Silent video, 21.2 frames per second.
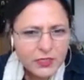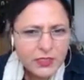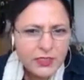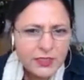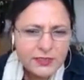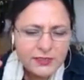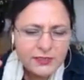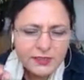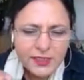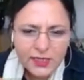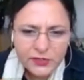Is
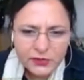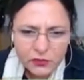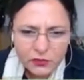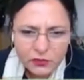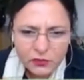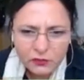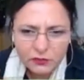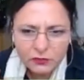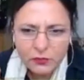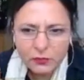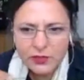that true
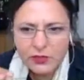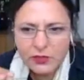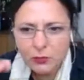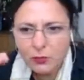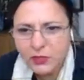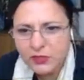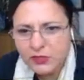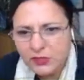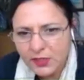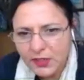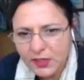for me? What
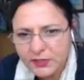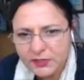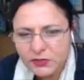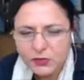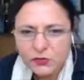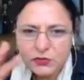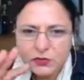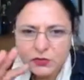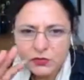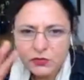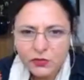shall I do? So
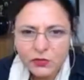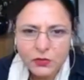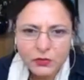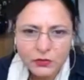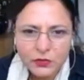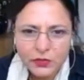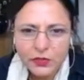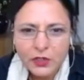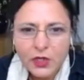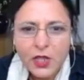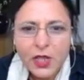
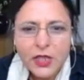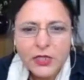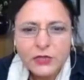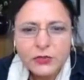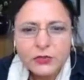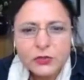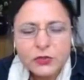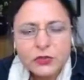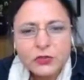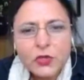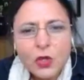you
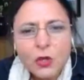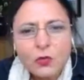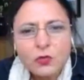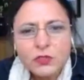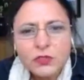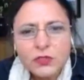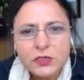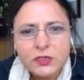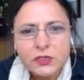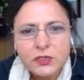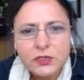don't
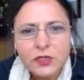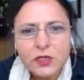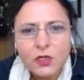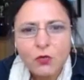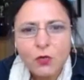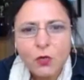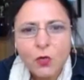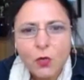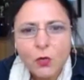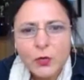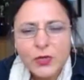
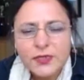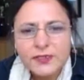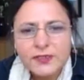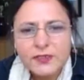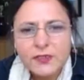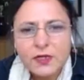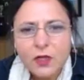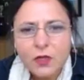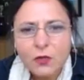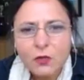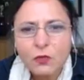always
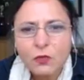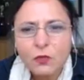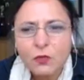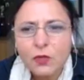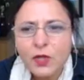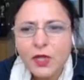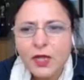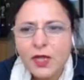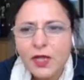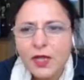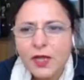know
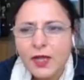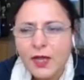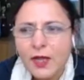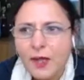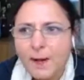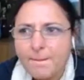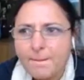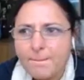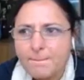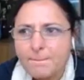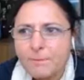
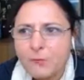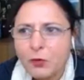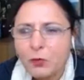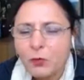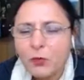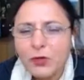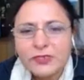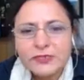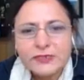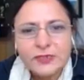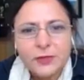
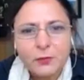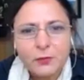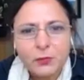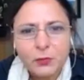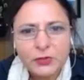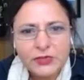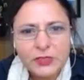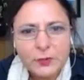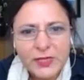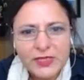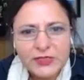what the
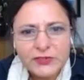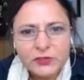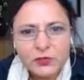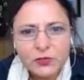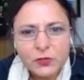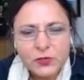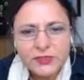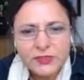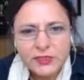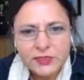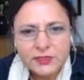best
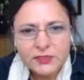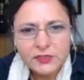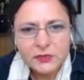choice is.